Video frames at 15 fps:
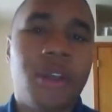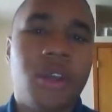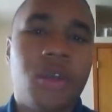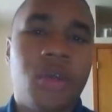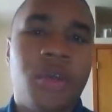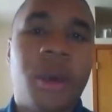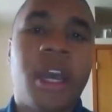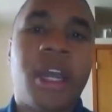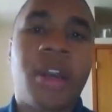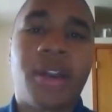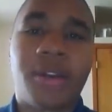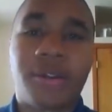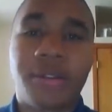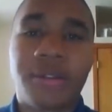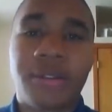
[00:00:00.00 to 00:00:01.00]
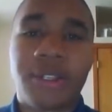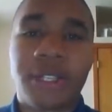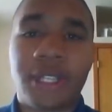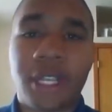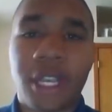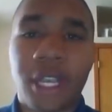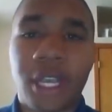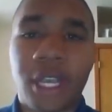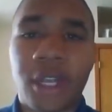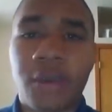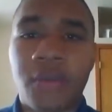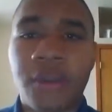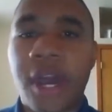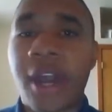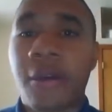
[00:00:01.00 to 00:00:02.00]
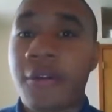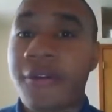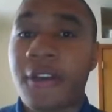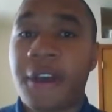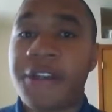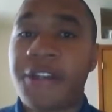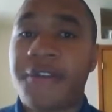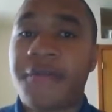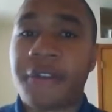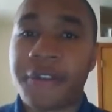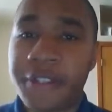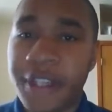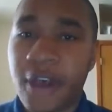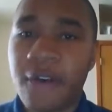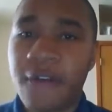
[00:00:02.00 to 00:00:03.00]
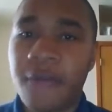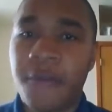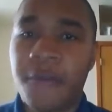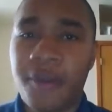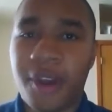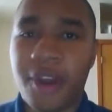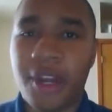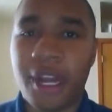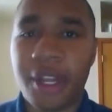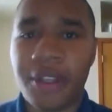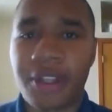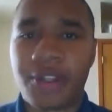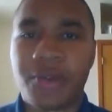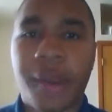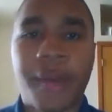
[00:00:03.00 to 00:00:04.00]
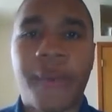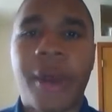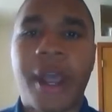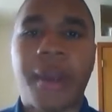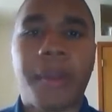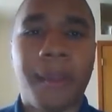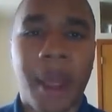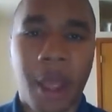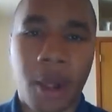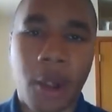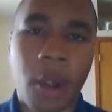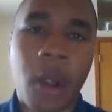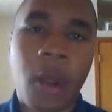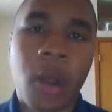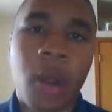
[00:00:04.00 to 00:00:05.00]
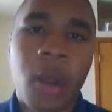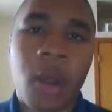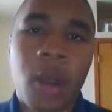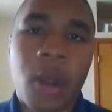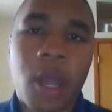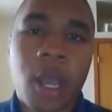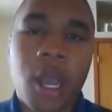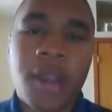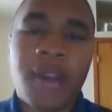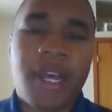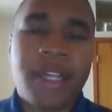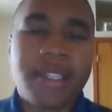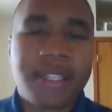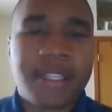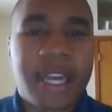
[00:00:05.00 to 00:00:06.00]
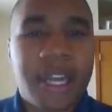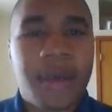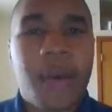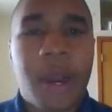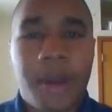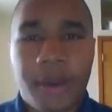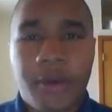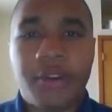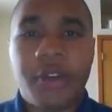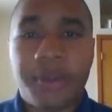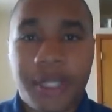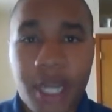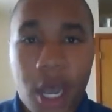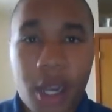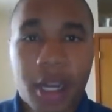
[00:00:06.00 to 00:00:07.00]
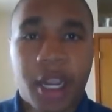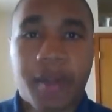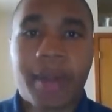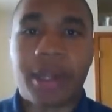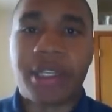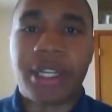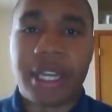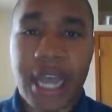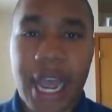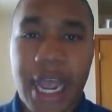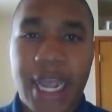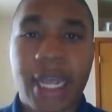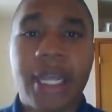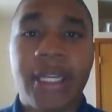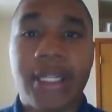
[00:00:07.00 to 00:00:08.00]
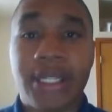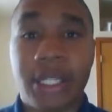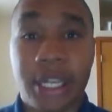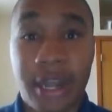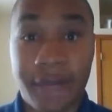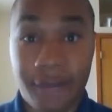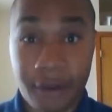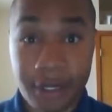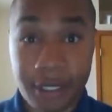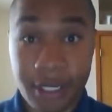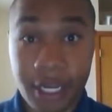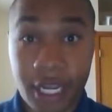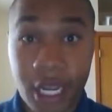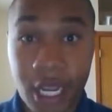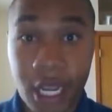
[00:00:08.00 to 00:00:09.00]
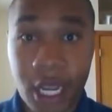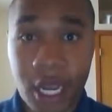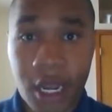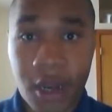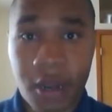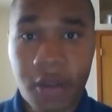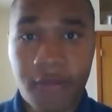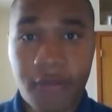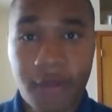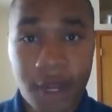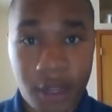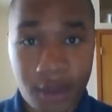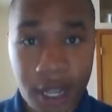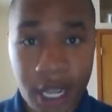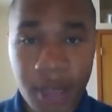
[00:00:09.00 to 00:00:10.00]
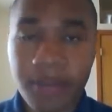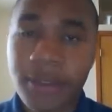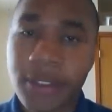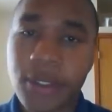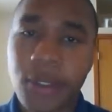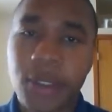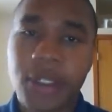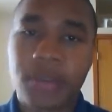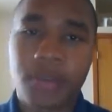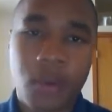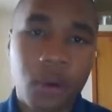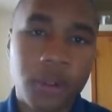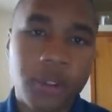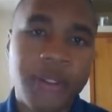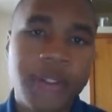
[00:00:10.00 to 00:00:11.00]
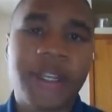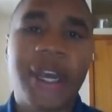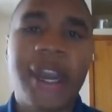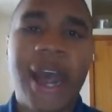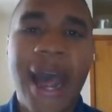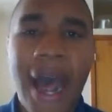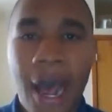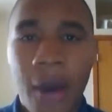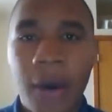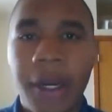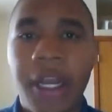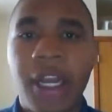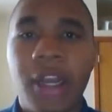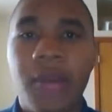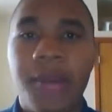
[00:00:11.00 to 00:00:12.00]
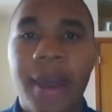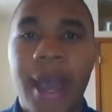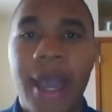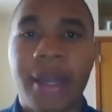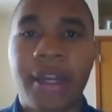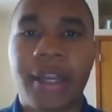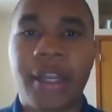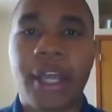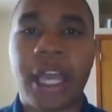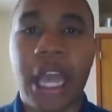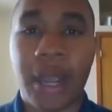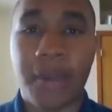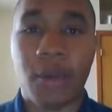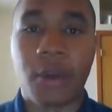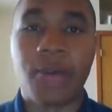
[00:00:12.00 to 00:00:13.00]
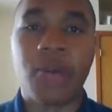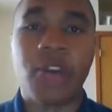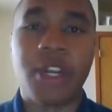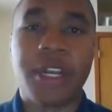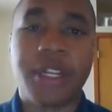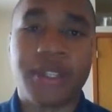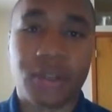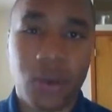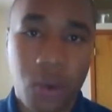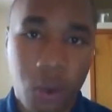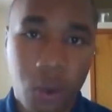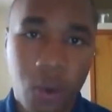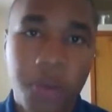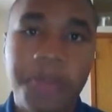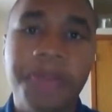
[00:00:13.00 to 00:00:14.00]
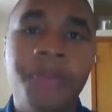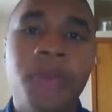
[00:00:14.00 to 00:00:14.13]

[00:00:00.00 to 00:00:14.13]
you might see not a reflection of yourself, but a straight white male. And that's exactly what I'm going to be talking about today, is the diversity in the video games, its importance, and how it can impact the gamer community as a whole.